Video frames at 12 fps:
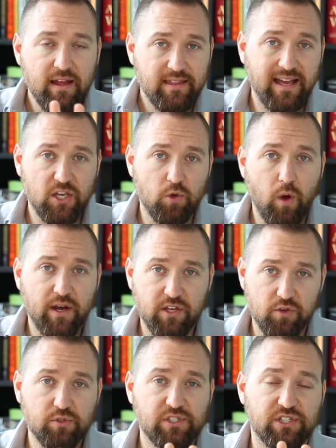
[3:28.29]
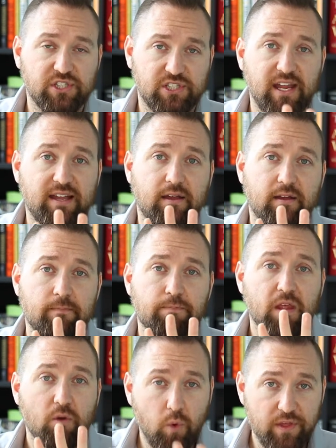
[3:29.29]
that you want to use and stick
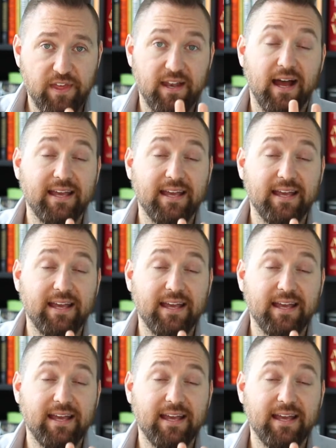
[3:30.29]
with it.